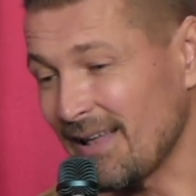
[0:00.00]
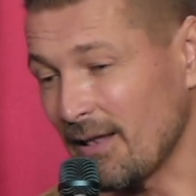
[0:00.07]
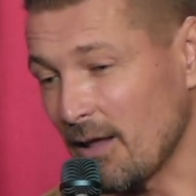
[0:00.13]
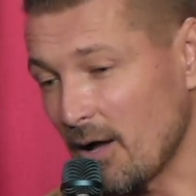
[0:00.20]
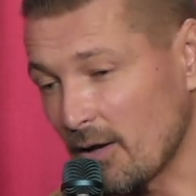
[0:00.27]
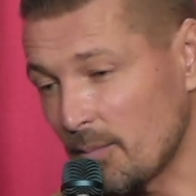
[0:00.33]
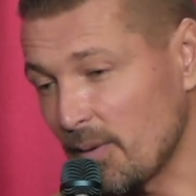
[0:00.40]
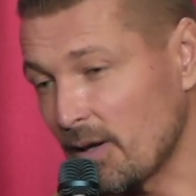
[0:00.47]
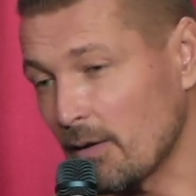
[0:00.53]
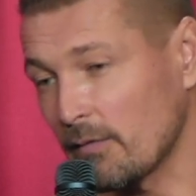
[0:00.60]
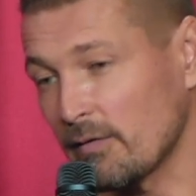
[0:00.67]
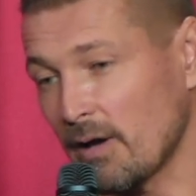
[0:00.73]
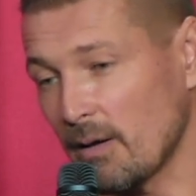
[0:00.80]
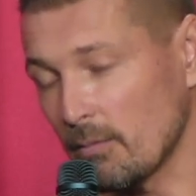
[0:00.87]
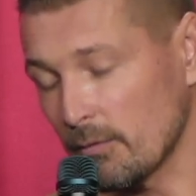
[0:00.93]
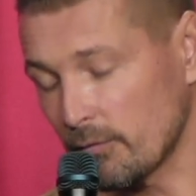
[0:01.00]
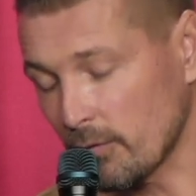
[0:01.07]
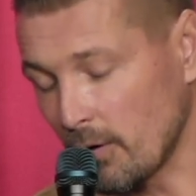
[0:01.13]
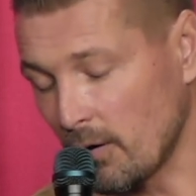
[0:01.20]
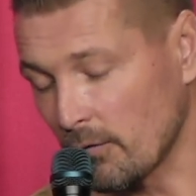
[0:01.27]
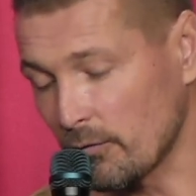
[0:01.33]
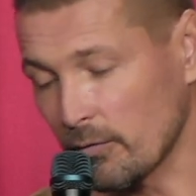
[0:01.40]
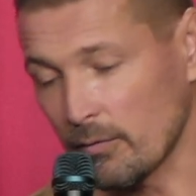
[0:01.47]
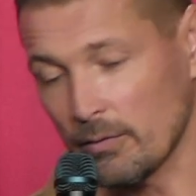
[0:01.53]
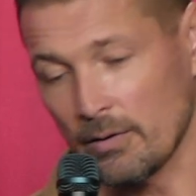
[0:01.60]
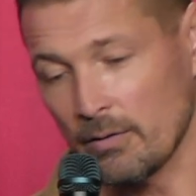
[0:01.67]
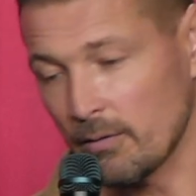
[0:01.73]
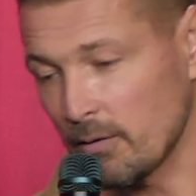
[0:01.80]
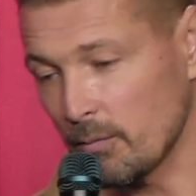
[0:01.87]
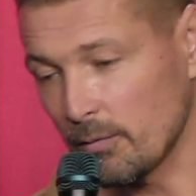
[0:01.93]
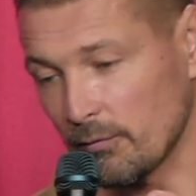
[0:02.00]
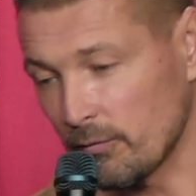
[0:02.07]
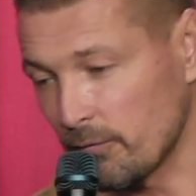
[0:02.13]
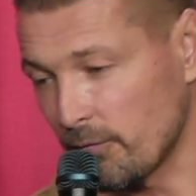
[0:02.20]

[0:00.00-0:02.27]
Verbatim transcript: a lot because I was also you know it was